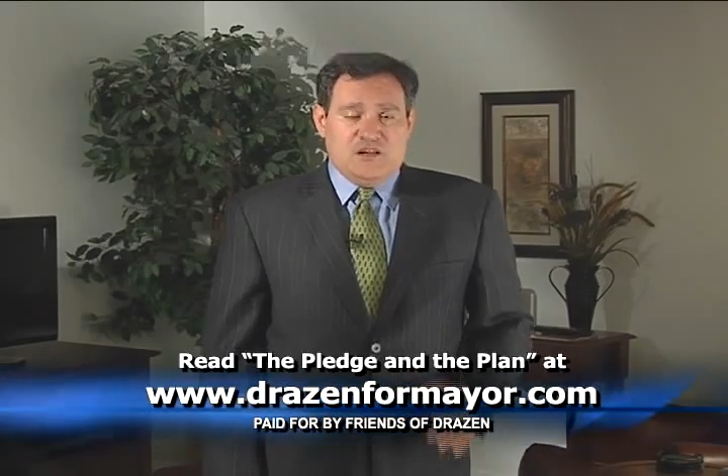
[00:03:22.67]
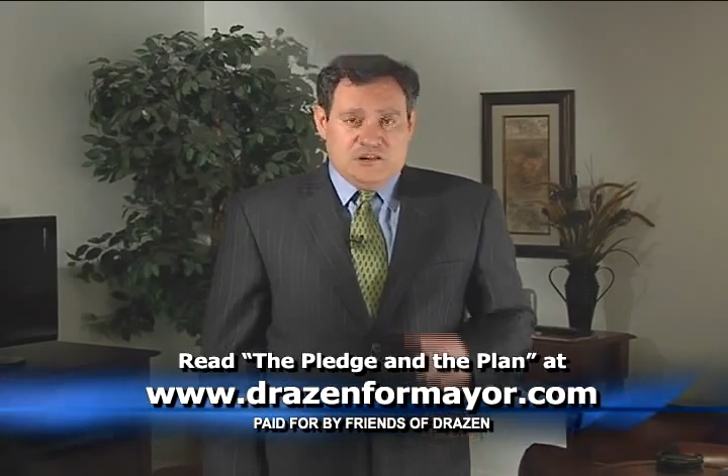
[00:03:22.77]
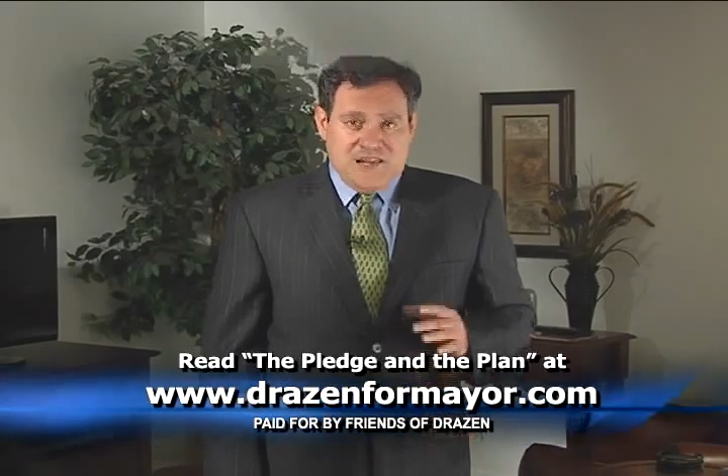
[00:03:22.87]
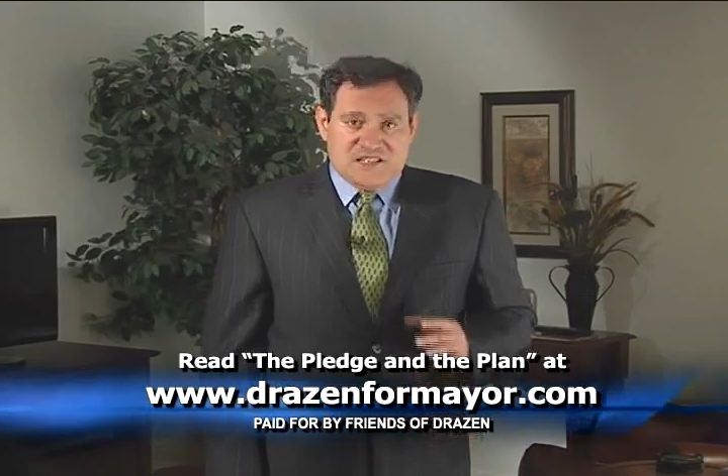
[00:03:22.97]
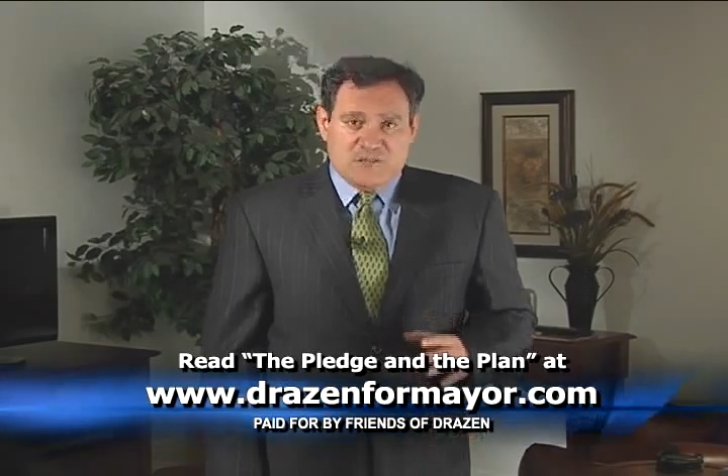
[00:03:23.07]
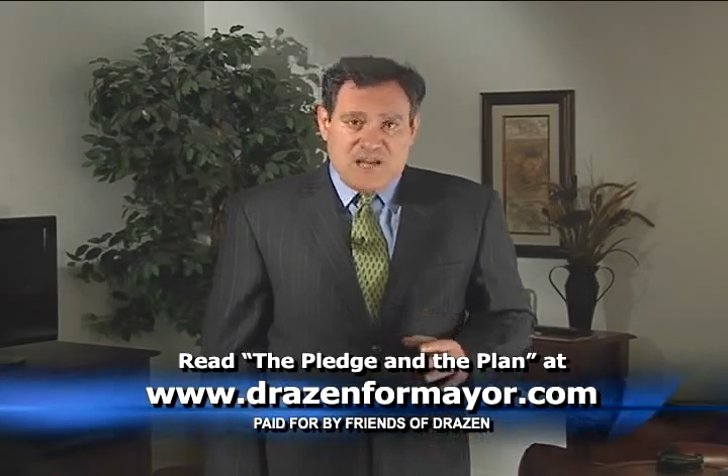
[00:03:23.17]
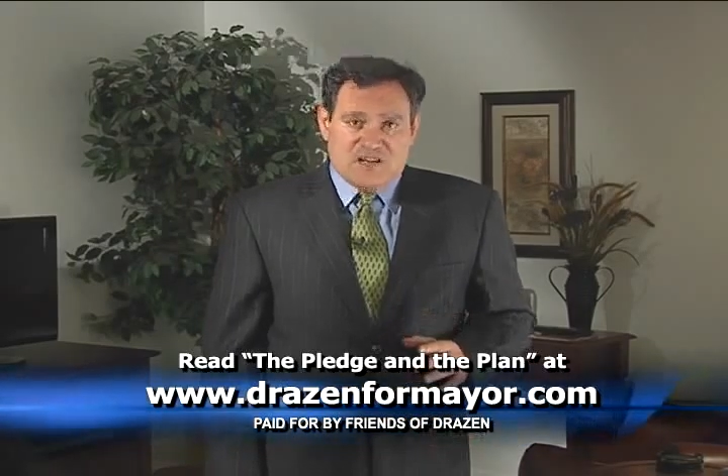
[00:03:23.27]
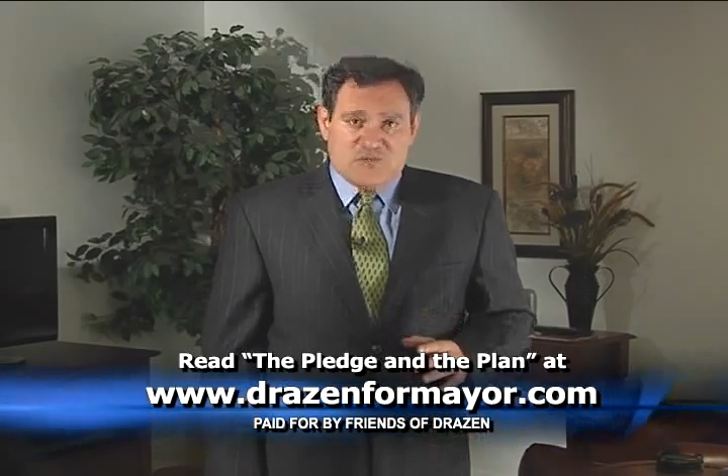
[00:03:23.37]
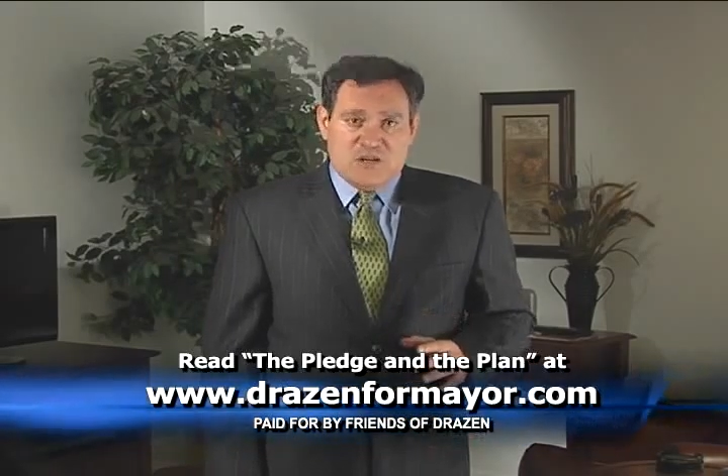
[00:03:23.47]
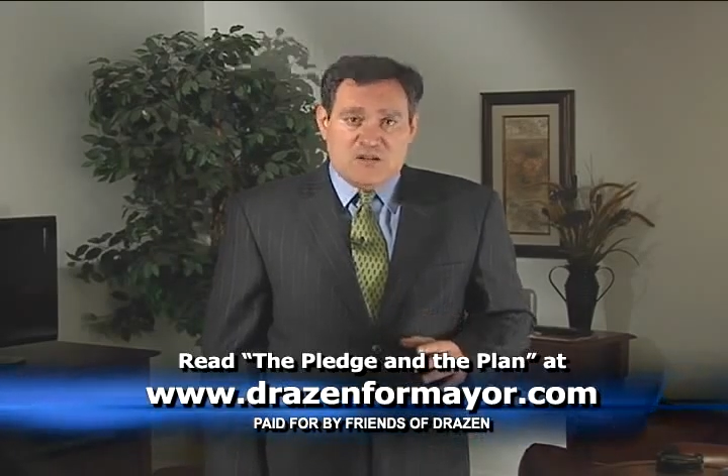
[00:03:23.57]
less
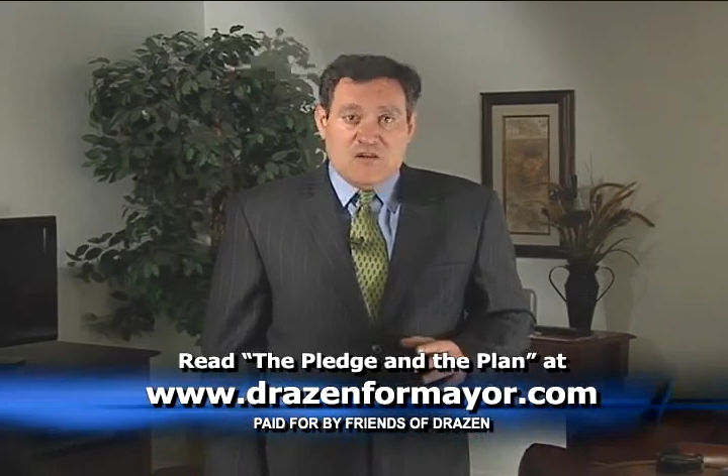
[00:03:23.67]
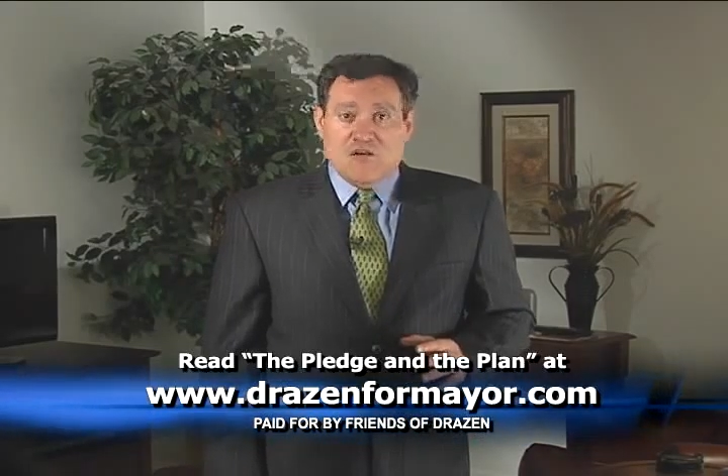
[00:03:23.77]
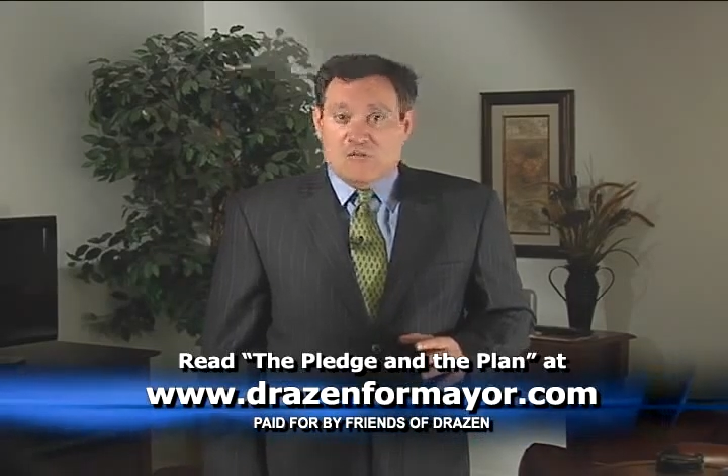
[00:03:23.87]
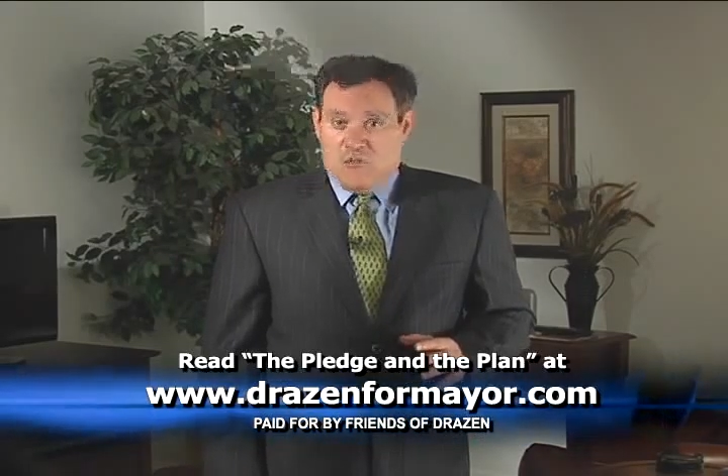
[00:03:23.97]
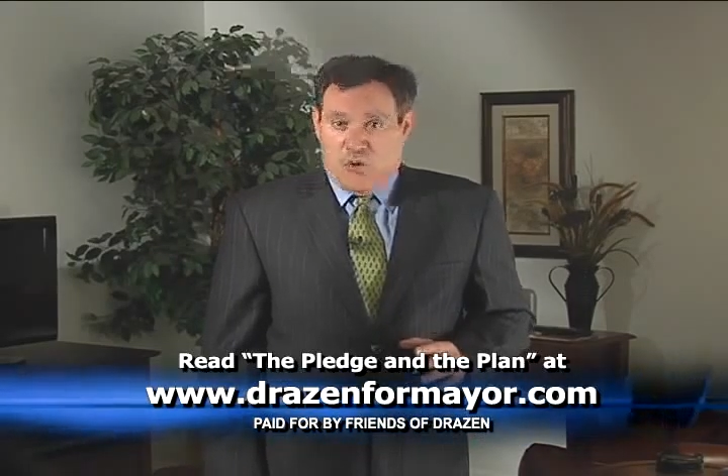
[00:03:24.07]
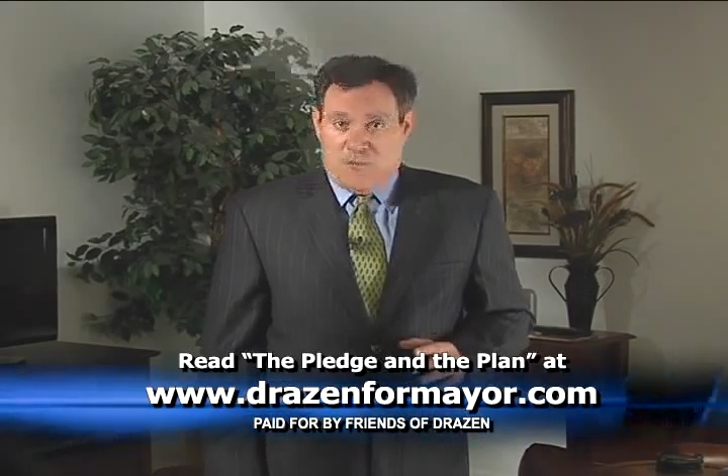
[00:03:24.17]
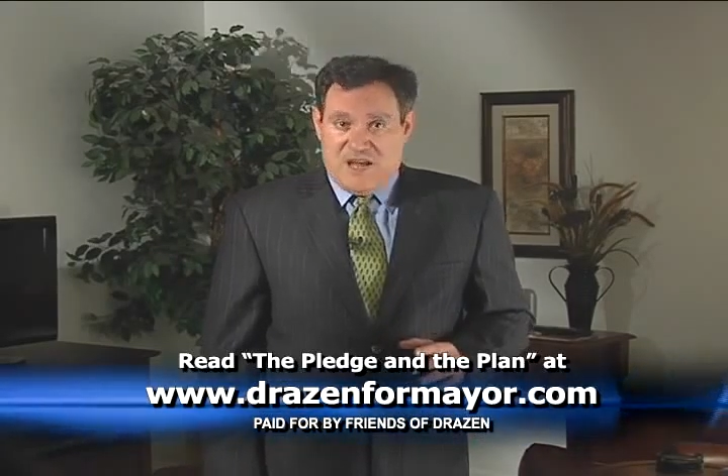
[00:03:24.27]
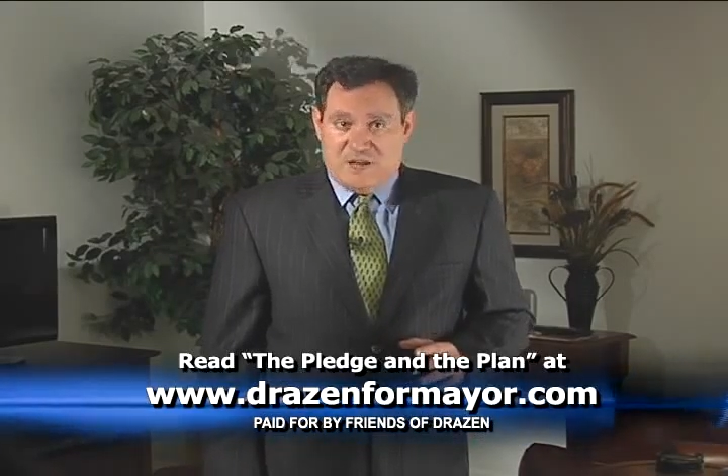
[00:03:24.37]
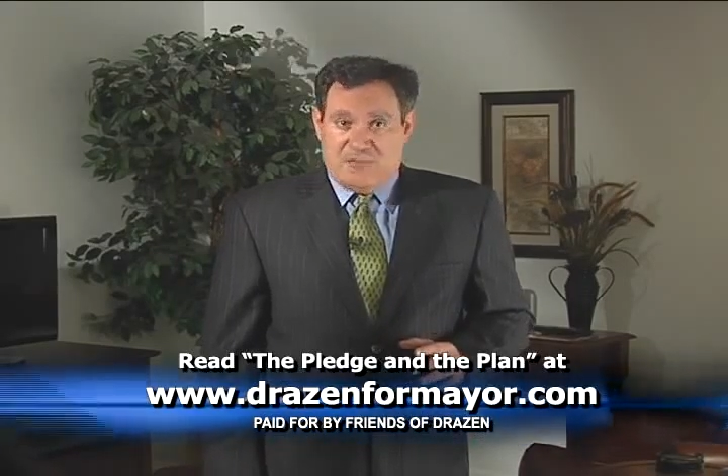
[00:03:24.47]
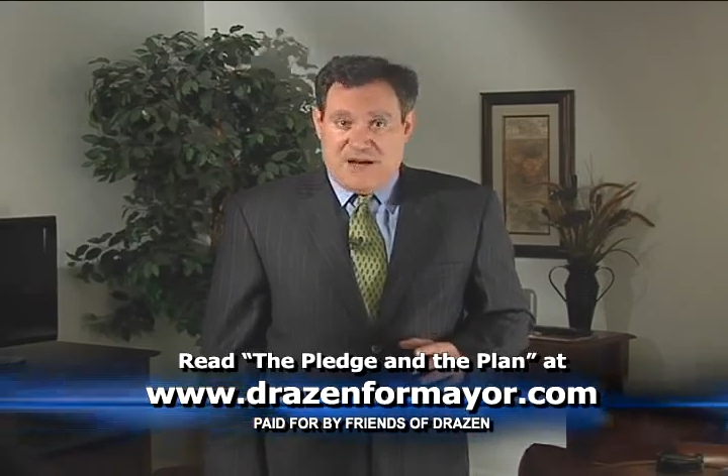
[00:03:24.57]
management, more
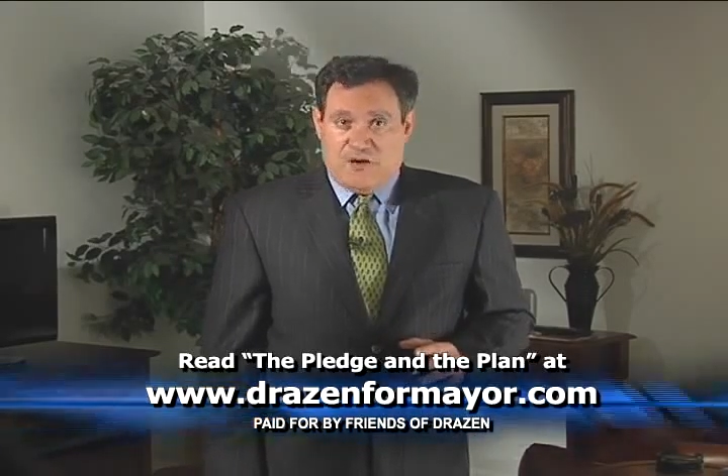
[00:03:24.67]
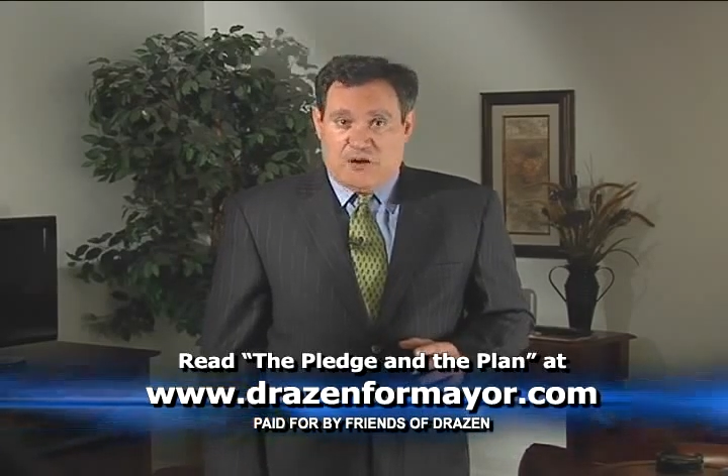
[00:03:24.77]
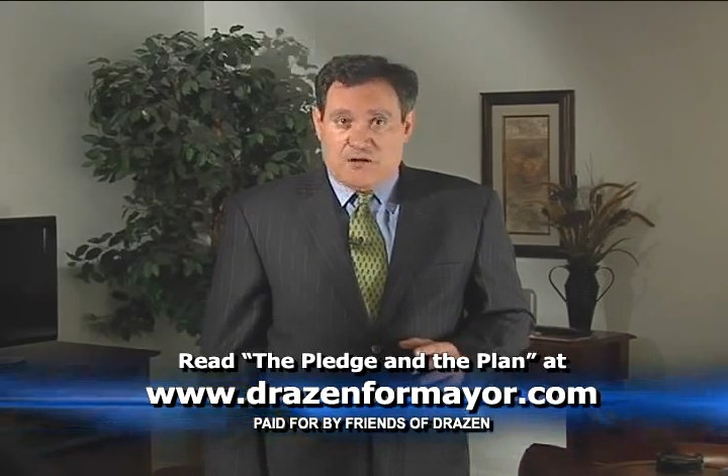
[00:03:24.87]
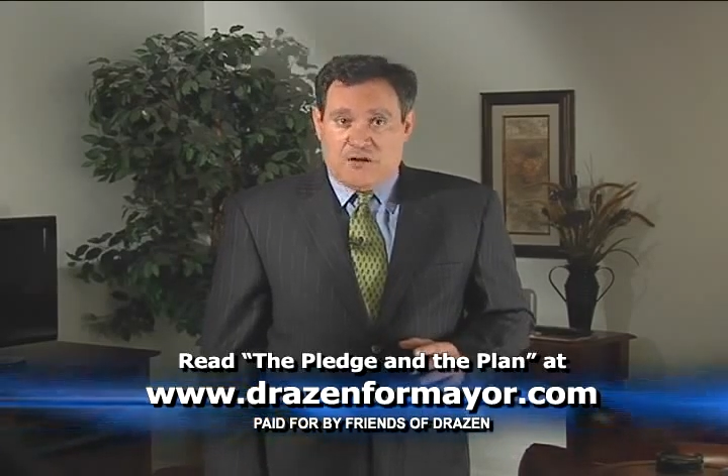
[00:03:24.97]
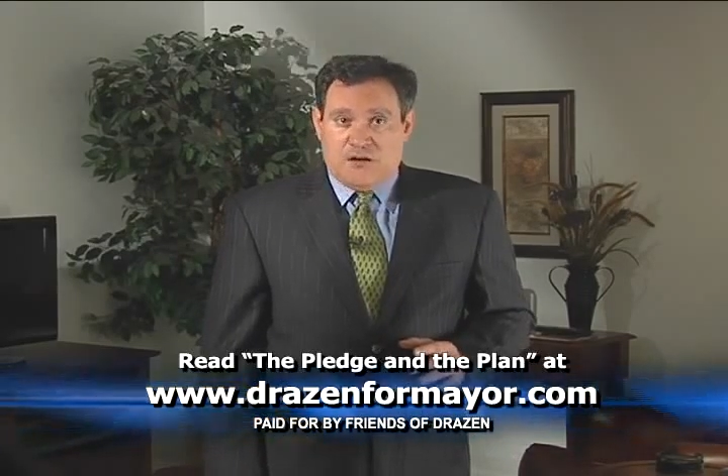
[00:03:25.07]
manpower.